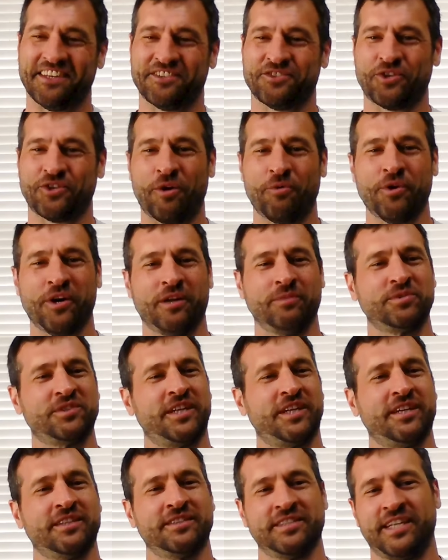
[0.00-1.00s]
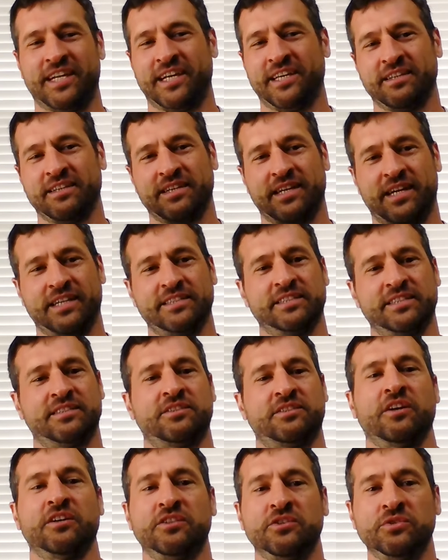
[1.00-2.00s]
Yeah, so I went upstairs and I just
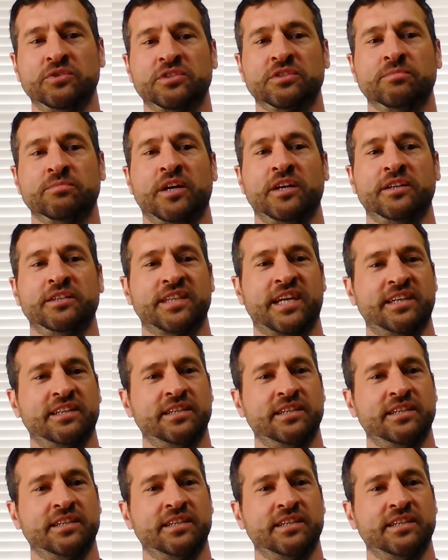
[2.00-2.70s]
started doing some lunges.